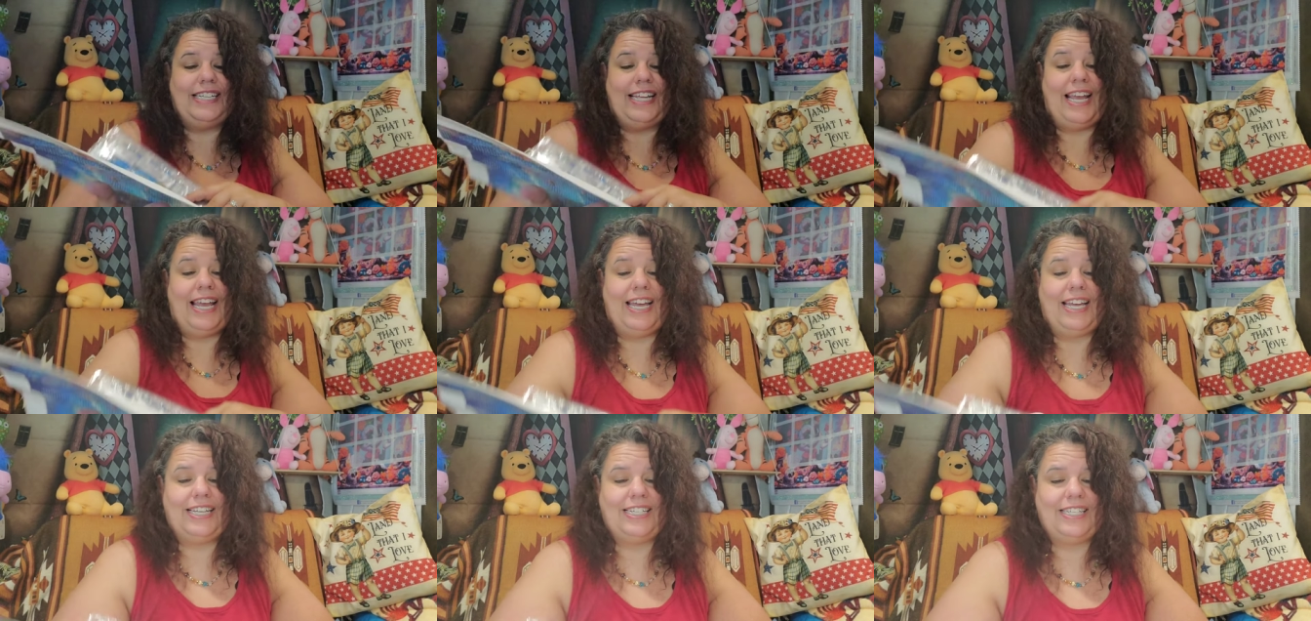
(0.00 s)

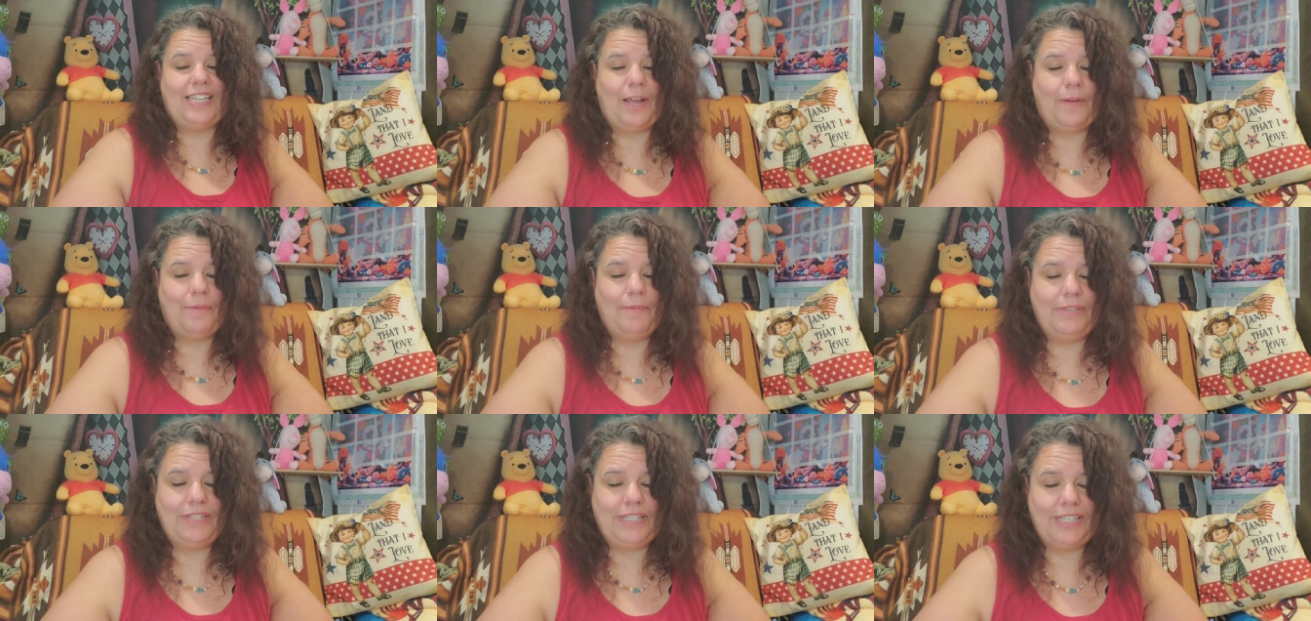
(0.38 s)
yeah,
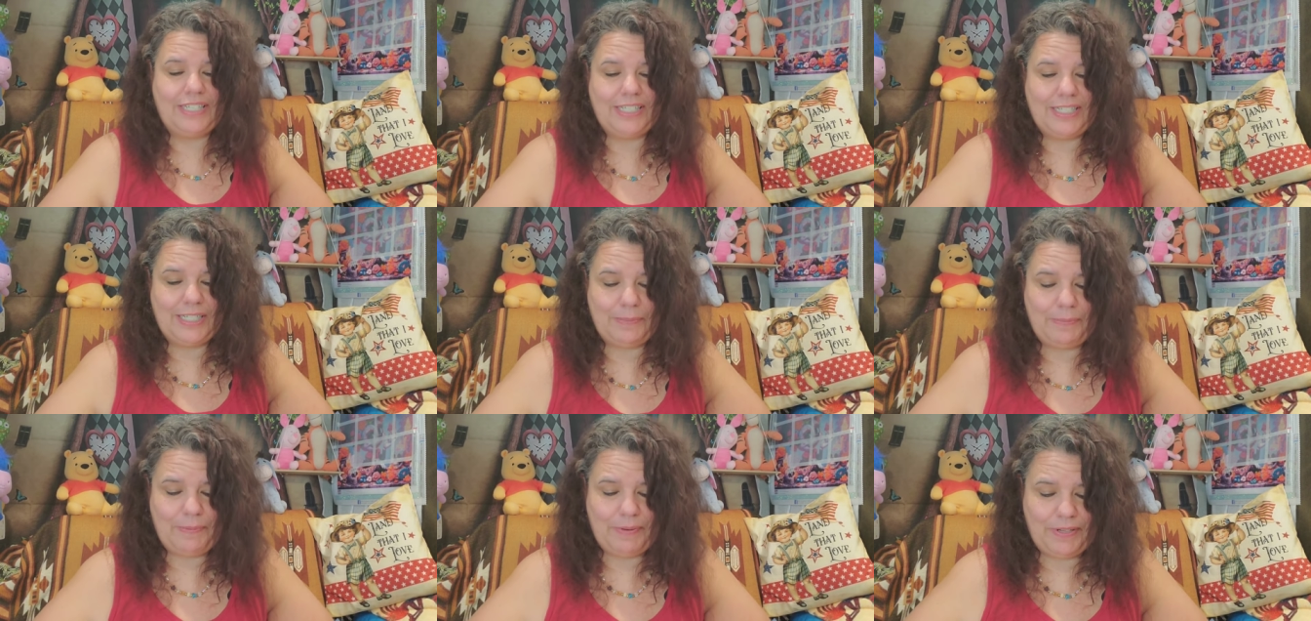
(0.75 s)
diamonds
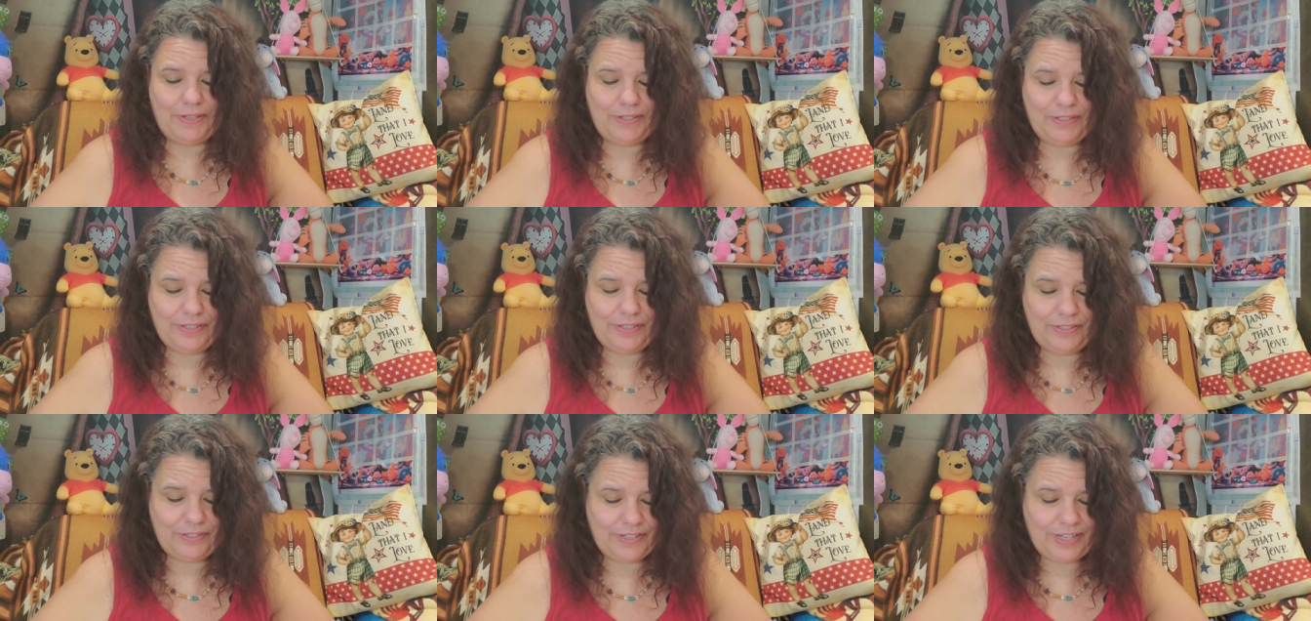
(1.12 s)
can
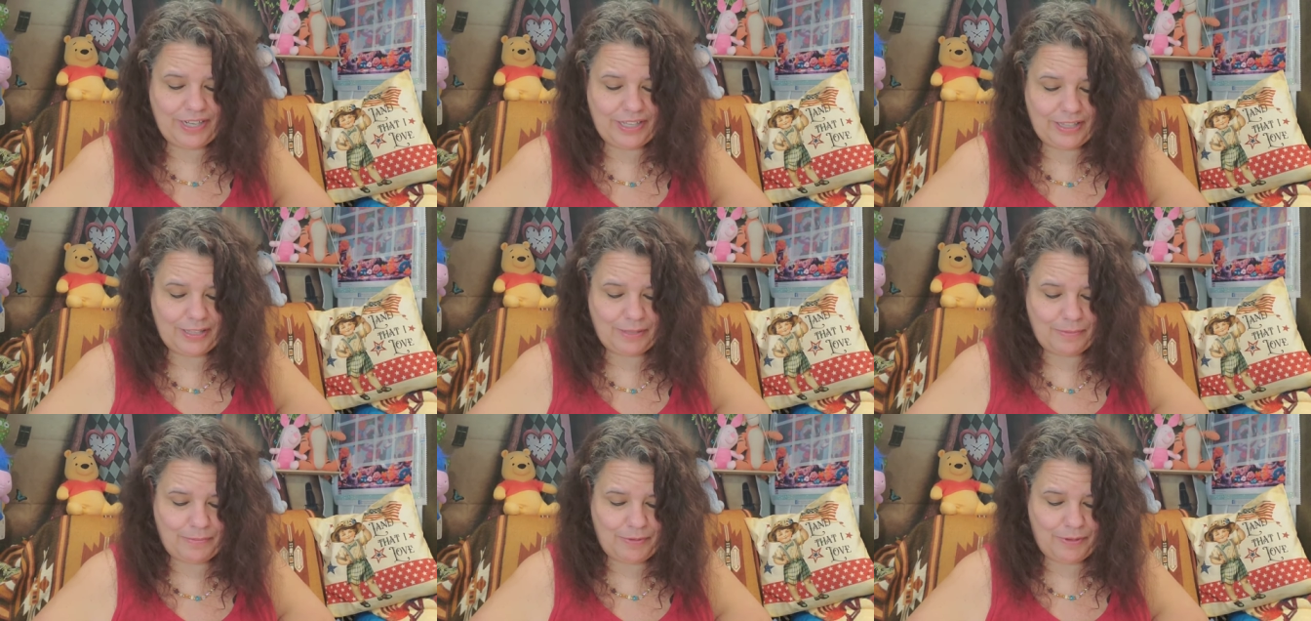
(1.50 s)
spill, you'll
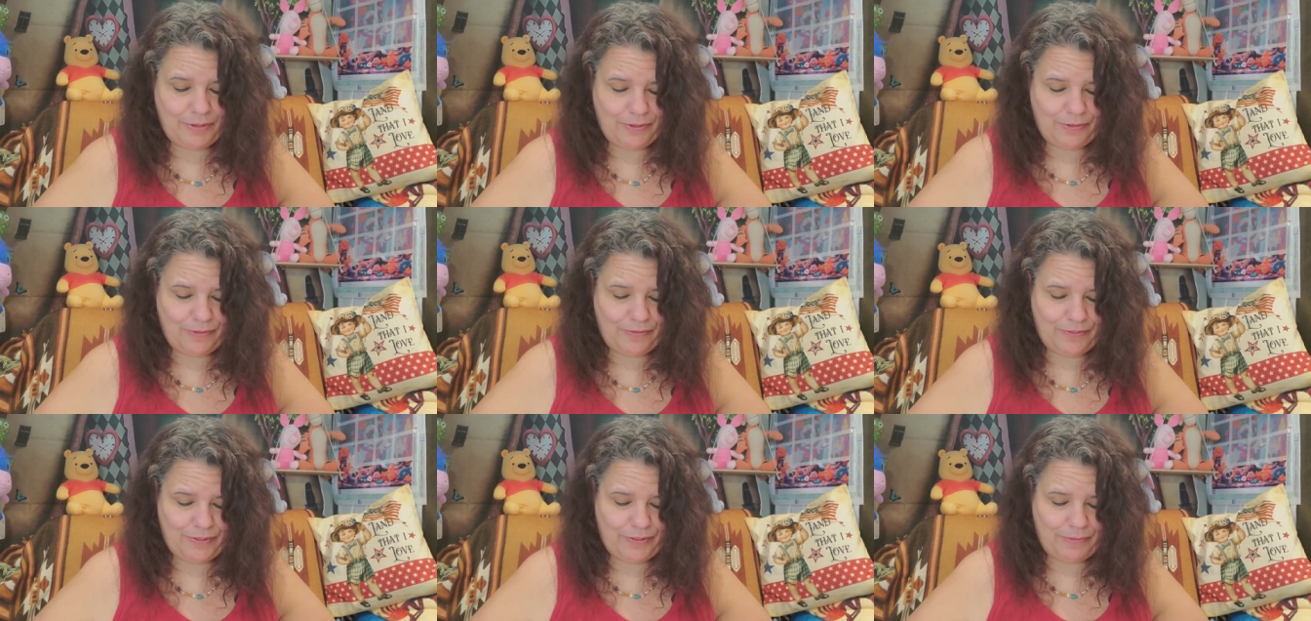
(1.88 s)
get them all over